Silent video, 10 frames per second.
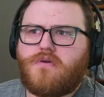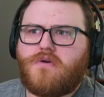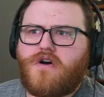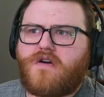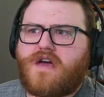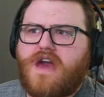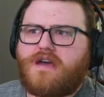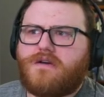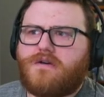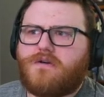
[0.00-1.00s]
Okay.
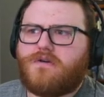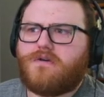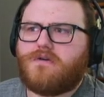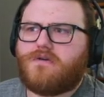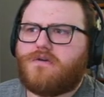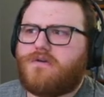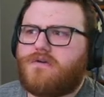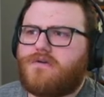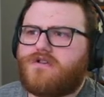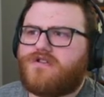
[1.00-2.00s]

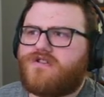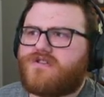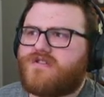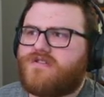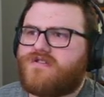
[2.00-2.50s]
You just you just